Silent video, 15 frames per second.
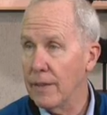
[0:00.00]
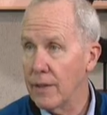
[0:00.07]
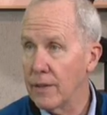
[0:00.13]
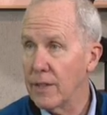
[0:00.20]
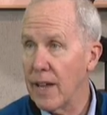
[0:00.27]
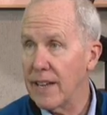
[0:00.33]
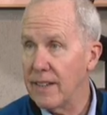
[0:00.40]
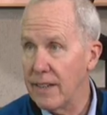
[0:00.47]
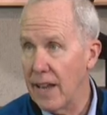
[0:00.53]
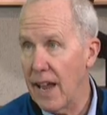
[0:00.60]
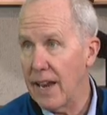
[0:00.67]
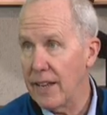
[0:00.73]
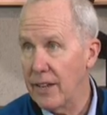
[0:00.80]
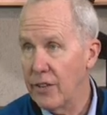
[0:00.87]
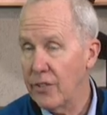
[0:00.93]
the nineteen
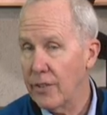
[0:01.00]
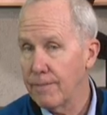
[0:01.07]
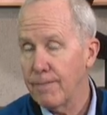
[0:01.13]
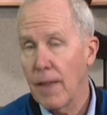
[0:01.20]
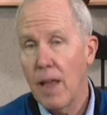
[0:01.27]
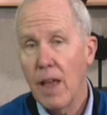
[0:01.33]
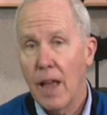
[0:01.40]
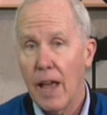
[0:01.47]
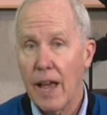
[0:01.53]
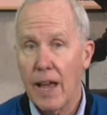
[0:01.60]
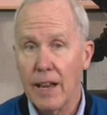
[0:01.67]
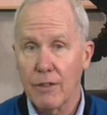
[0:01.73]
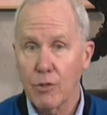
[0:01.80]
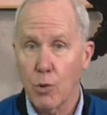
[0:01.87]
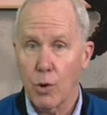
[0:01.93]
eighties.
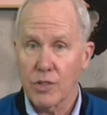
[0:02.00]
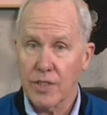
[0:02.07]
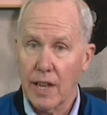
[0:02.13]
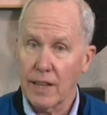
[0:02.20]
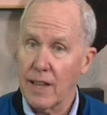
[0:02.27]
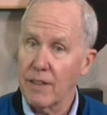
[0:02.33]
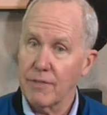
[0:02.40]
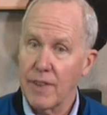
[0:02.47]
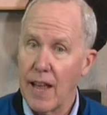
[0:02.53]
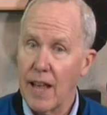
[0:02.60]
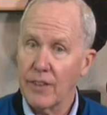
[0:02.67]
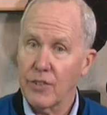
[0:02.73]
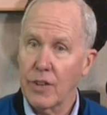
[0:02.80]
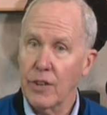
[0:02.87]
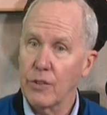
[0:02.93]
And of course, I left
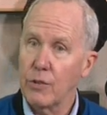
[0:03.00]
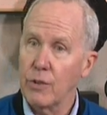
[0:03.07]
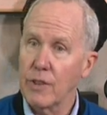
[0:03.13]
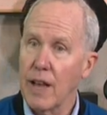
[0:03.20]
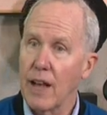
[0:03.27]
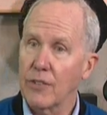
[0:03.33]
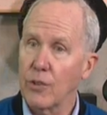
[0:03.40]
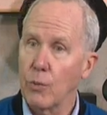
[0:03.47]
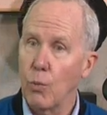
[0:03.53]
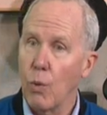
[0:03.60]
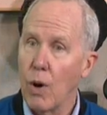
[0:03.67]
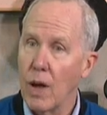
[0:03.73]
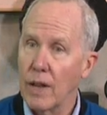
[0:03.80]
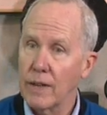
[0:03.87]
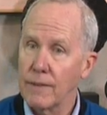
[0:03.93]
NASA in two thousand
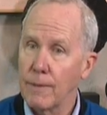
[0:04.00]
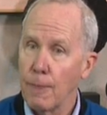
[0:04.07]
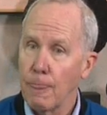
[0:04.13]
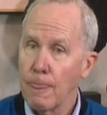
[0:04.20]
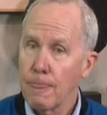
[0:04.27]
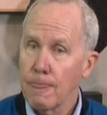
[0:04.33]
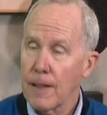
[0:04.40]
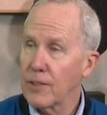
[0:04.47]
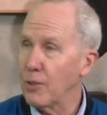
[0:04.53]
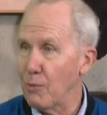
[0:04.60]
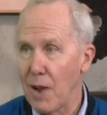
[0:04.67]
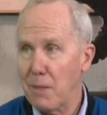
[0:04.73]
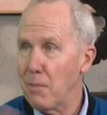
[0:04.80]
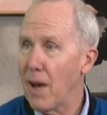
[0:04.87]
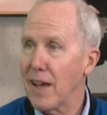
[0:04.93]
one to
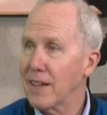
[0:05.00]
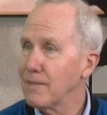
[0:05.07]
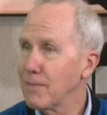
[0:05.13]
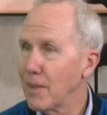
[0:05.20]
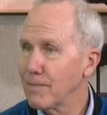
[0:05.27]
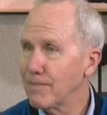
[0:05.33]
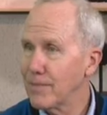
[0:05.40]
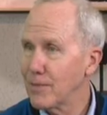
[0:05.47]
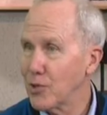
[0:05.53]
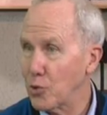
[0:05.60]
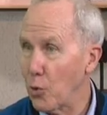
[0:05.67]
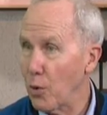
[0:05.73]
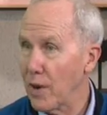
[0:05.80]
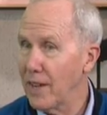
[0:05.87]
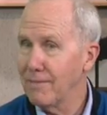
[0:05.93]
write my
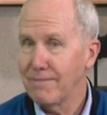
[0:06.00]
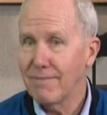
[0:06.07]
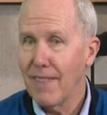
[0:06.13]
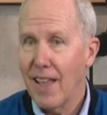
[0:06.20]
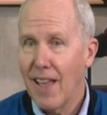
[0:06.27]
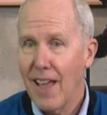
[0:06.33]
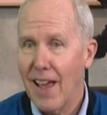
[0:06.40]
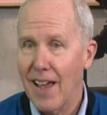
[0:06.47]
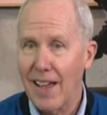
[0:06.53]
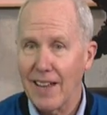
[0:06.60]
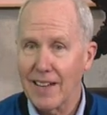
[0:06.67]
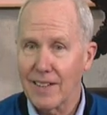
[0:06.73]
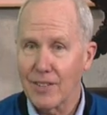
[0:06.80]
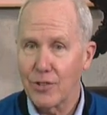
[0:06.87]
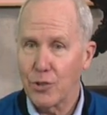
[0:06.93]
story yeah.
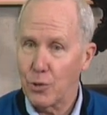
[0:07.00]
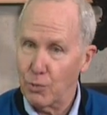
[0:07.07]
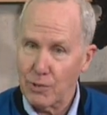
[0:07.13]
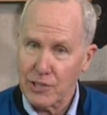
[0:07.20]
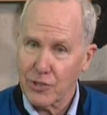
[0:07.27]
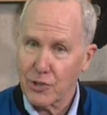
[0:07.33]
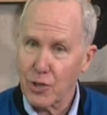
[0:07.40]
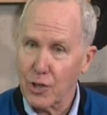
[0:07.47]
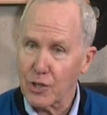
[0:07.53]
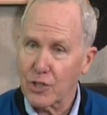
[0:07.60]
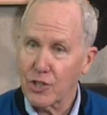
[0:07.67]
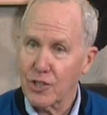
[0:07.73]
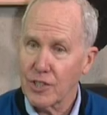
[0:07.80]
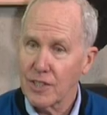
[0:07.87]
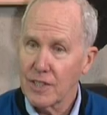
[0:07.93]
and do
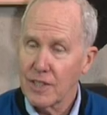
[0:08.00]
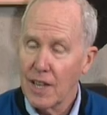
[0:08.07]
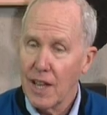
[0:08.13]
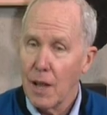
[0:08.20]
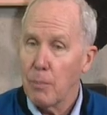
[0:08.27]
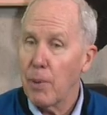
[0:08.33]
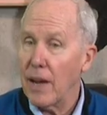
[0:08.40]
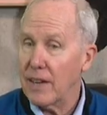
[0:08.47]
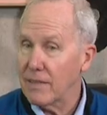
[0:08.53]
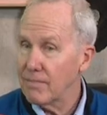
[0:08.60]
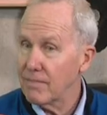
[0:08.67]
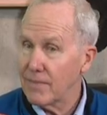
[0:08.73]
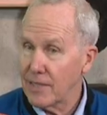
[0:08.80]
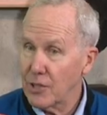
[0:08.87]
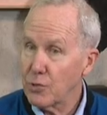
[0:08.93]
research. But
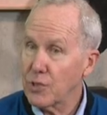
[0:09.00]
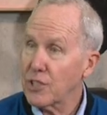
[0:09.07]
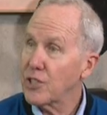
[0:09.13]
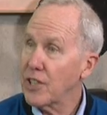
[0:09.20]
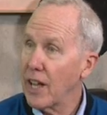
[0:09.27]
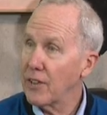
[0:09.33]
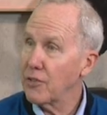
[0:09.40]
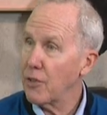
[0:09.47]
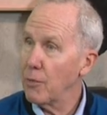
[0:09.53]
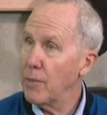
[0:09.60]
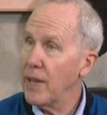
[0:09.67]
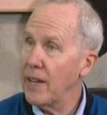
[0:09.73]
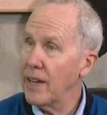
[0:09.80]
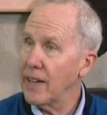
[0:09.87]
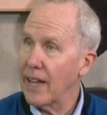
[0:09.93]
this was a chance for
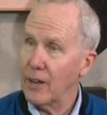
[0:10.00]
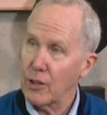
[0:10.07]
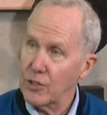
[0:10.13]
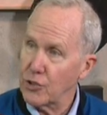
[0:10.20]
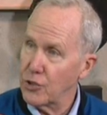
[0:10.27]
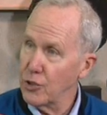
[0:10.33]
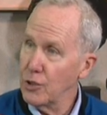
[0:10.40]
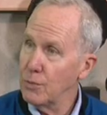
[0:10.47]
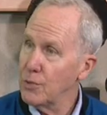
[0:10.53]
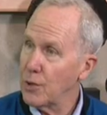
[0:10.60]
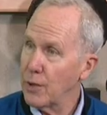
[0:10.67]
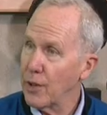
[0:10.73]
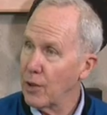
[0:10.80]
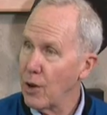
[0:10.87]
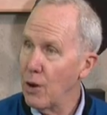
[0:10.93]
me to get on Zoom
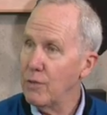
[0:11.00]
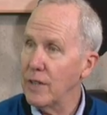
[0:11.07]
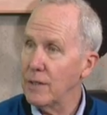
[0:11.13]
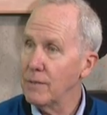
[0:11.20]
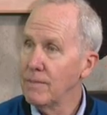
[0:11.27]
during the COVID